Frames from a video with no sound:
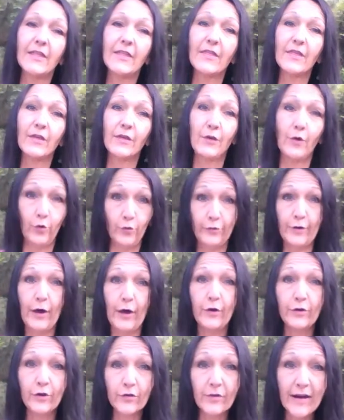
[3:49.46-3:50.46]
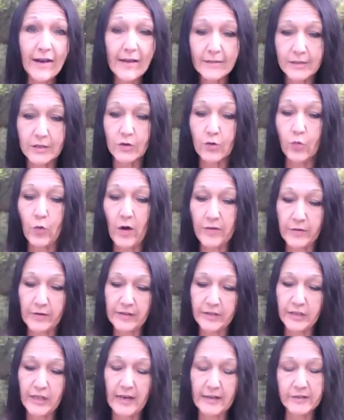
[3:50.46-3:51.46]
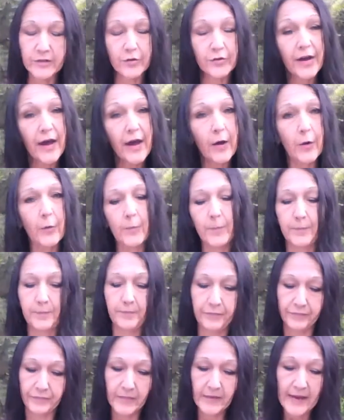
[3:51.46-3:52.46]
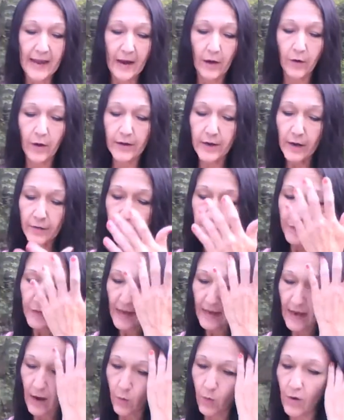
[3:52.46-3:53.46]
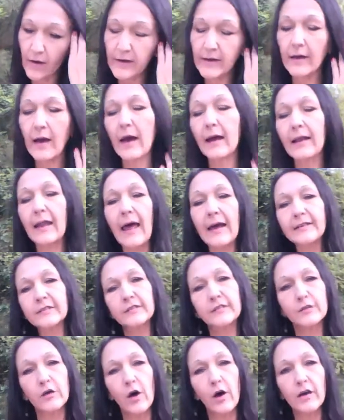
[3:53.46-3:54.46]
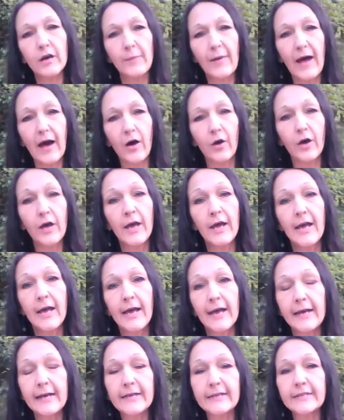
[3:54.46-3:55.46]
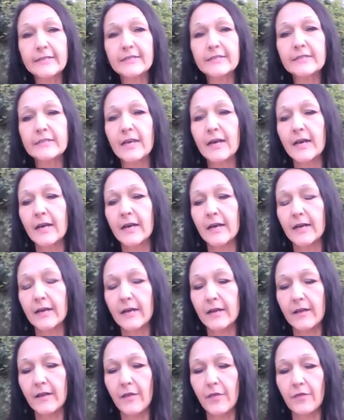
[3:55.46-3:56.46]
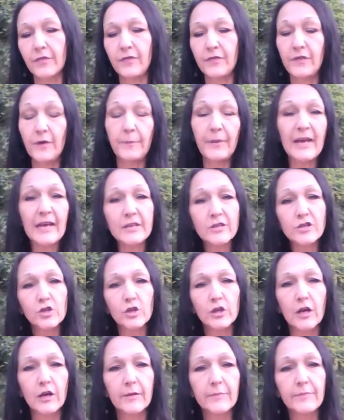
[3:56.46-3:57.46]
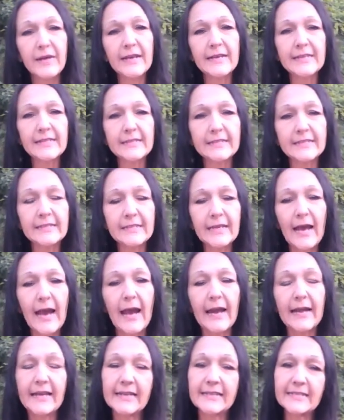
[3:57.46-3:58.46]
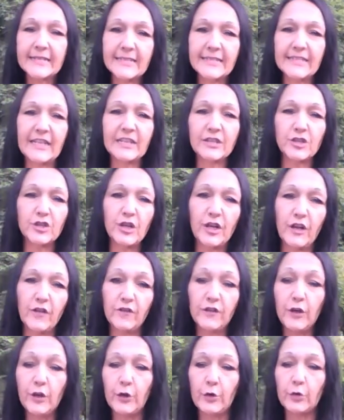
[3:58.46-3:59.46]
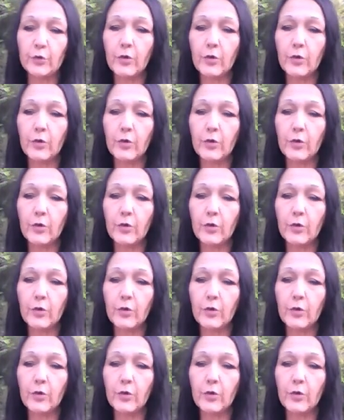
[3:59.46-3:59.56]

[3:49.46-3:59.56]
you'll know your answer, whether it's yes or no. Now, another thing I'd like to talk about is the pendulum is an extension of you.